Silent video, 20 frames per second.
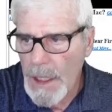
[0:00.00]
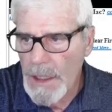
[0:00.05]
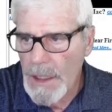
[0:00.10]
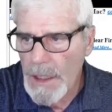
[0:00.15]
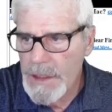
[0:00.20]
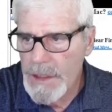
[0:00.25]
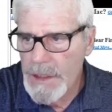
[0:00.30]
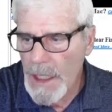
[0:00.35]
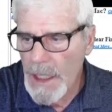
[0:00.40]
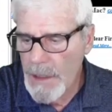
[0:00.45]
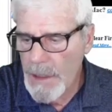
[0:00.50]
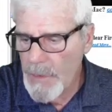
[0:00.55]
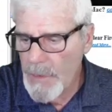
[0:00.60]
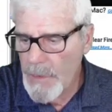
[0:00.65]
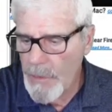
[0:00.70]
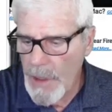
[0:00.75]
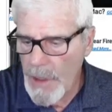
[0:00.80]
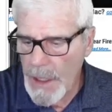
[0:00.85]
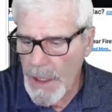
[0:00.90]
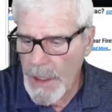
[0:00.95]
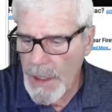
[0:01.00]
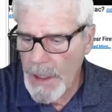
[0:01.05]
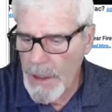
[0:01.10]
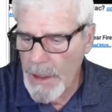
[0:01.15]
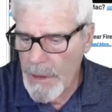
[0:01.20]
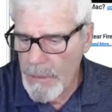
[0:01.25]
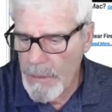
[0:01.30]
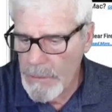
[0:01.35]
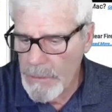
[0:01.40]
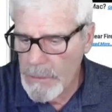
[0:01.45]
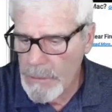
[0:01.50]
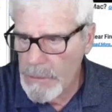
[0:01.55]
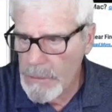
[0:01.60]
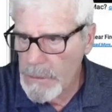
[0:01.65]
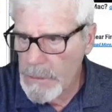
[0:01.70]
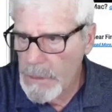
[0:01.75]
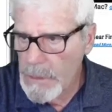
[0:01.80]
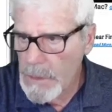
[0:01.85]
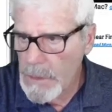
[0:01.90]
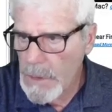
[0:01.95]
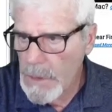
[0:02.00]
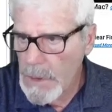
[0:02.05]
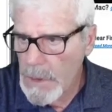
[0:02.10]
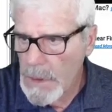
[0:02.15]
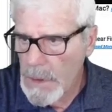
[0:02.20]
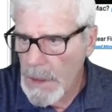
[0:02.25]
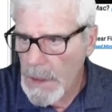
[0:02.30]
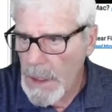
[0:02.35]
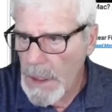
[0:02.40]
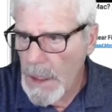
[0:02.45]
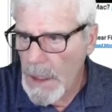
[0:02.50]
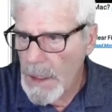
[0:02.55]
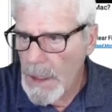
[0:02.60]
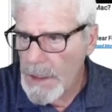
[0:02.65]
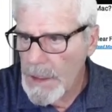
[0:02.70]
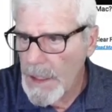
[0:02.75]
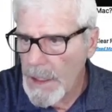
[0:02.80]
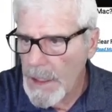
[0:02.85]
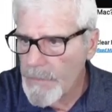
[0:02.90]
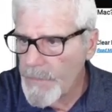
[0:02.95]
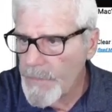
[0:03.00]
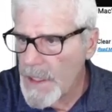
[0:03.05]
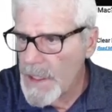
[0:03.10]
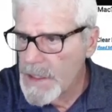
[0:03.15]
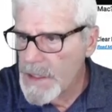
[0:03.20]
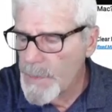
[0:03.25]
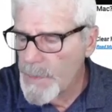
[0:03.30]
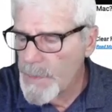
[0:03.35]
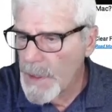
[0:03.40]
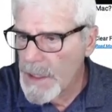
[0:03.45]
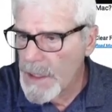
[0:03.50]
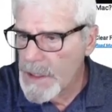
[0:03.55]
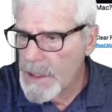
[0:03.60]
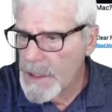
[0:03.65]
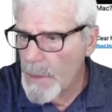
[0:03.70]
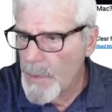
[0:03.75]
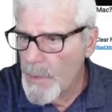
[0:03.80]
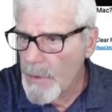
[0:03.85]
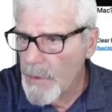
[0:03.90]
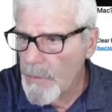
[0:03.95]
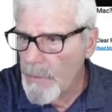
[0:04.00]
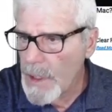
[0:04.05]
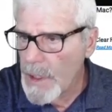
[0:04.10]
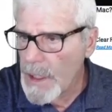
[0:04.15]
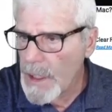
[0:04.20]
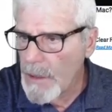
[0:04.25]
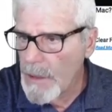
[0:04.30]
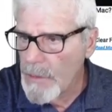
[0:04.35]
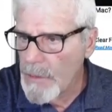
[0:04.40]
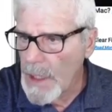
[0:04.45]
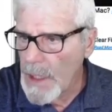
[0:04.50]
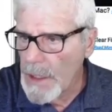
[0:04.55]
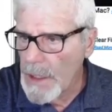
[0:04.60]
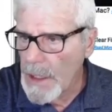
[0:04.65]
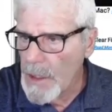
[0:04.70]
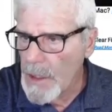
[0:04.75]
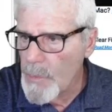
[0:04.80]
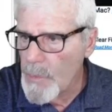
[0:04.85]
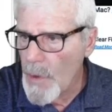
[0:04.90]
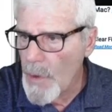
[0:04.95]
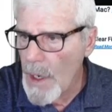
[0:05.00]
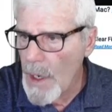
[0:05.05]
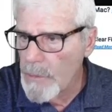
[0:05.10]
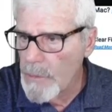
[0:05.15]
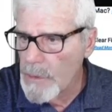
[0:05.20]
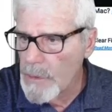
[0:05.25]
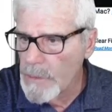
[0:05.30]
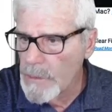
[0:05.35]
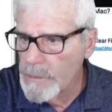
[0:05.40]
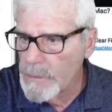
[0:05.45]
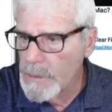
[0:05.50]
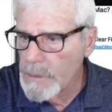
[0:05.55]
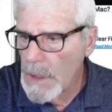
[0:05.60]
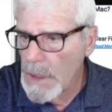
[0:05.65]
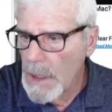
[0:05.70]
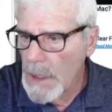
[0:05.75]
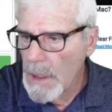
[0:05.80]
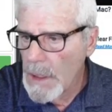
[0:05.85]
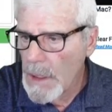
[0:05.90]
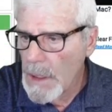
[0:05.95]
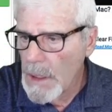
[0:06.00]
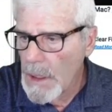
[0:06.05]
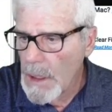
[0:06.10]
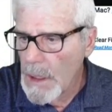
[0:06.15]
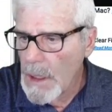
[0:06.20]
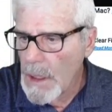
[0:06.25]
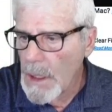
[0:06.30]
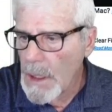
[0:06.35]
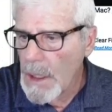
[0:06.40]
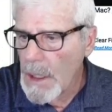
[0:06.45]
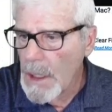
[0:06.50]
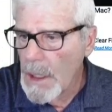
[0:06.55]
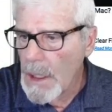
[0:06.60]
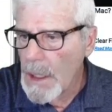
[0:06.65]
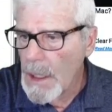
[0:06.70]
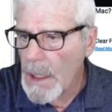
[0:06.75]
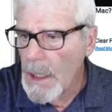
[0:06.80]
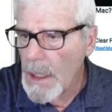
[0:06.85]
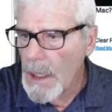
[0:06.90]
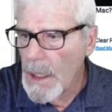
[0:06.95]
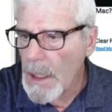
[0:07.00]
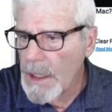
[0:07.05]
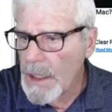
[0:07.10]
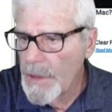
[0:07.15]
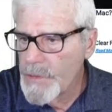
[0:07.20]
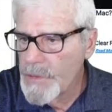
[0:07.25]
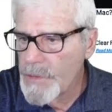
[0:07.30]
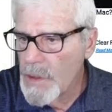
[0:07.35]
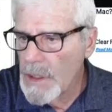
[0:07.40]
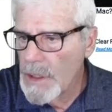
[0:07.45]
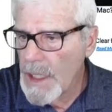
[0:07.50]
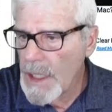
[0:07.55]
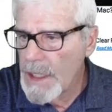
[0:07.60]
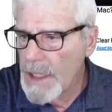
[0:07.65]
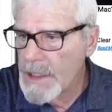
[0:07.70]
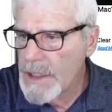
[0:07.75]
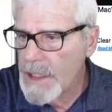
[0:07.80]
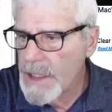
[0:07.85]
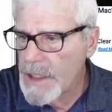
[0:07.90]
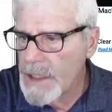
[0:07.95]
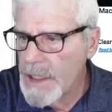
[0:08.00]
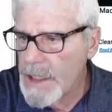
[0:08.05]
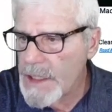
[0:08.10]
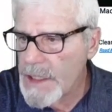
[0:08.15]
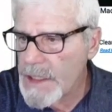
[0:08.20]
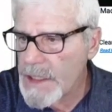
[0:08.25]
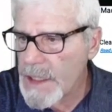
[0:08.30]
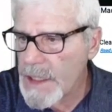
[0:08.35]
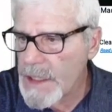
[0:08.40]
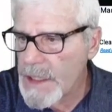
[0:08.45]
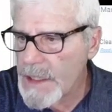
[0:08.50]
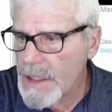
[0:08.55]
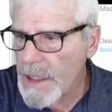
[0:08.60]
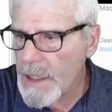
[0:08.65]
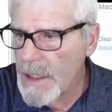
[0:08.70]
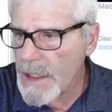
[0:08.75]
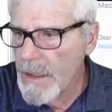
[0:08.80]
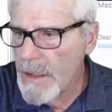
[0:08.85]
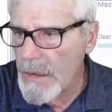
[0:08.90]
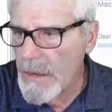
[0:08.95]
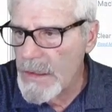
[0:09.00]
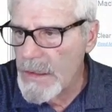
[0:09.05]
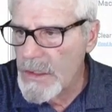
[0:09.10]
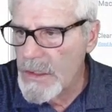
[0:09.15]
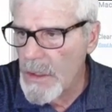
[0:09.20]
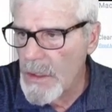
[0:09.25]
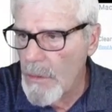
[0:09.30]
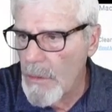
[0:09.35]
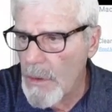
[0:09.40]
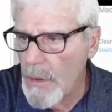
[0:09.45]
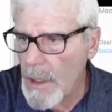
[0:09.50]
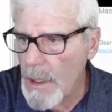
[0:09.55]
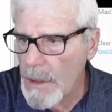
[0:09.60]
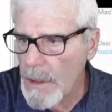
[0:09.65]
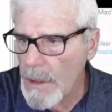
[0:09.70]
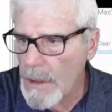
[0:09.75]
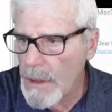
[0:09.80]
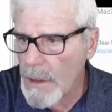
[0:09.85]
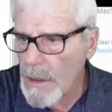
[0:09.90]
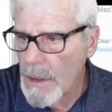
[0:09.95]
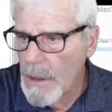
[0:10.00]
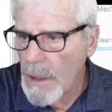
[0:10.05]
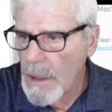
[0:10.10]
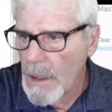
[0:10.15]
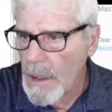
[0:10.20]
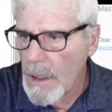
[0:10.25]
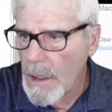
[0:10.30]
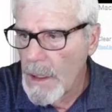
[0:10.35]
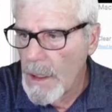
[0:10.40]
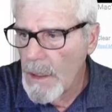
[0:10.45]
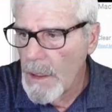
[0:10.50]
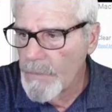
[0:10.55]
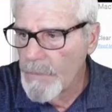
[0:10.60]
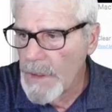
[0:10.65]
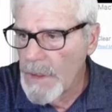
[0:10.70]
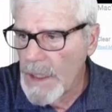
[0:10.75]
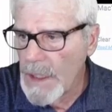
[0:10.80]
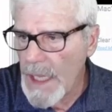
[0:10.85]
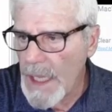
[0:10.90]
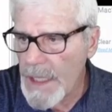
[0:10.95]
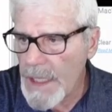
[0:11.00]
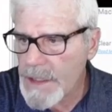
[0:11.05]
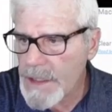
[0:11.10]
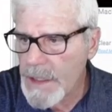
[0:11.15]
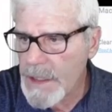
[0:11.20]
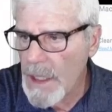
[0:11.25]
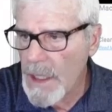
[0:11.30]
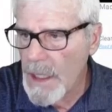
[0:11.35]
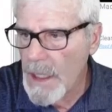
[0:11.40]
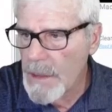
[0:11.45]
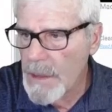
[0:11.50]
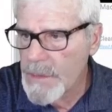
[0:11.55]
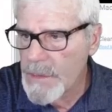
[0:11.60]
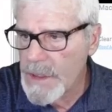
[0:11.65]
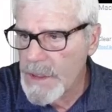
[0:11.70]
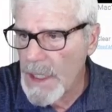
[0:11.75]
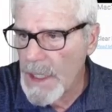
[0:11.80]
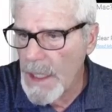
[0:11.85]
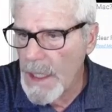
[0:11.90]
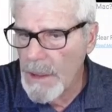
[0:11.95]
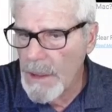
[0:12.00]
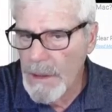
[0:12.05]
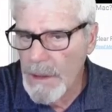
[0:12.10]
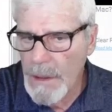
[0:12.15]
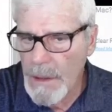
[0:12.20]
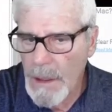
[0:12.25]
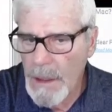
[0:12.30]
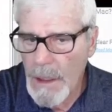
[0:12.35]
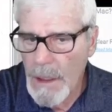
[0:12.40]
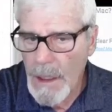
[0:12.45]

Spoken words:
It's telling me right here that Facebook is up and running without any problem. It gives you a lot of statistics here and so on of the last times that